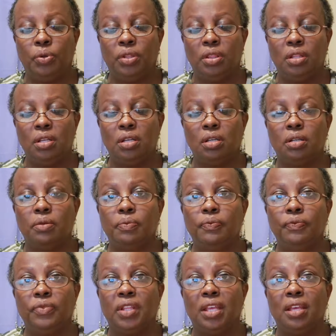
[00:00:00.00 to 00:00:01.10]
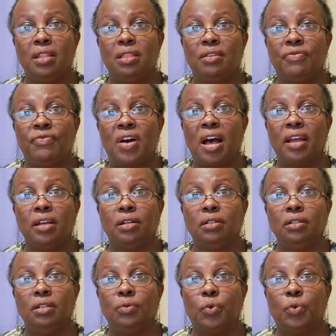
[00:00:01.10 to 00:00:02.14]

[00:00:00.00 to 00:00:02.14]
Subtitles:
put them in the file,